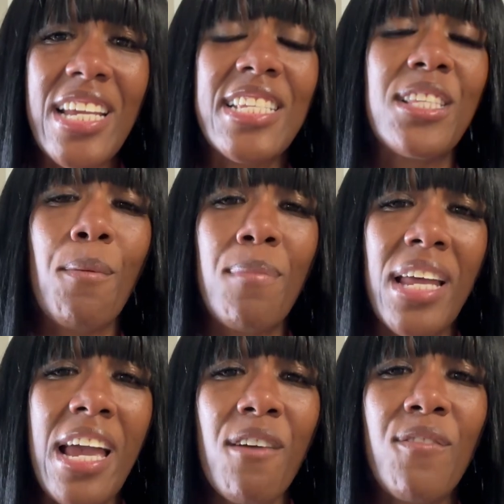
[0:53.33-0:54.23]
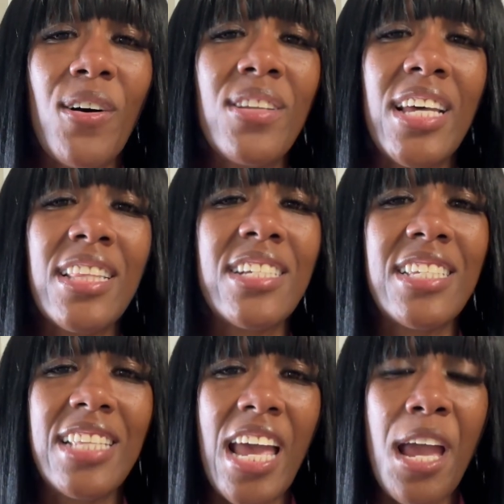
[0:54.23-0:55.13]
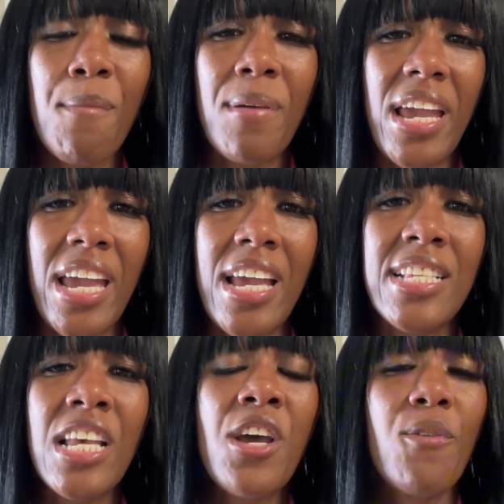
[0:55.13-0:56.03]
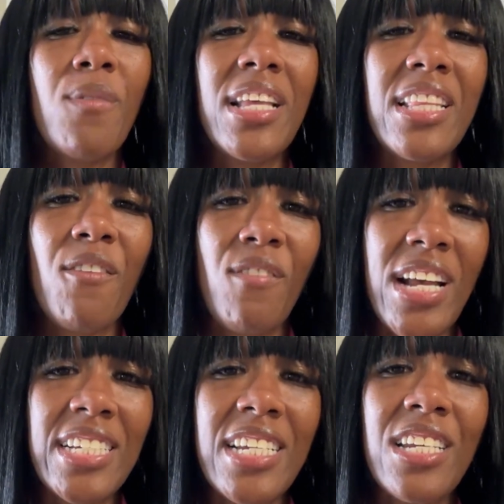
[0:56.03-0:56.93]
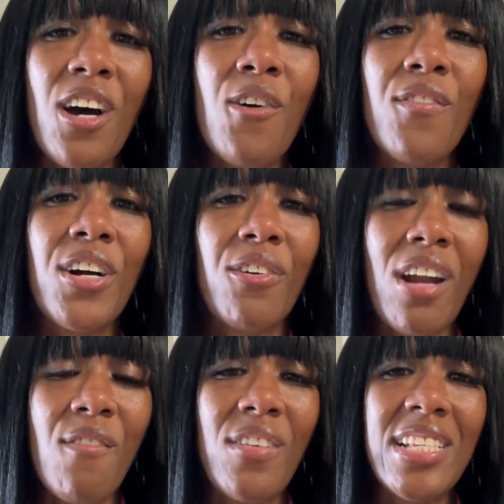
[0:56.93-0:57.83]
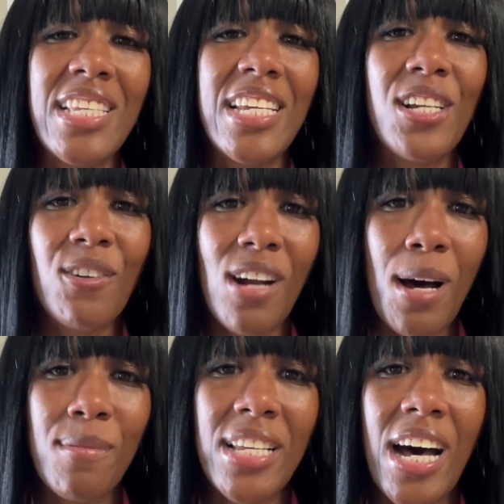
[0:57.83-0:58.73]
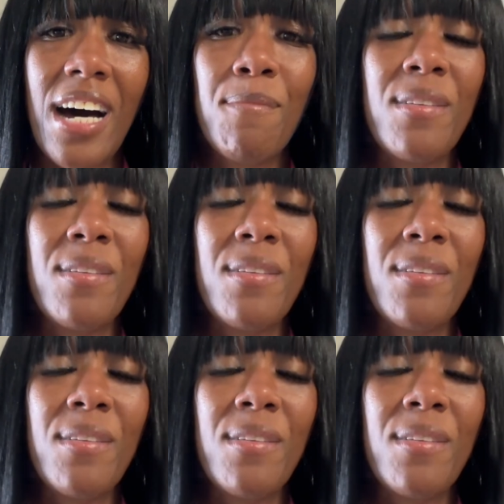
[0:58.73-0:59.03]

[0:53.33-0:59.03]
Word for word: It's the black faux leather stack pants with the Fashion Nova graphic tee crop top.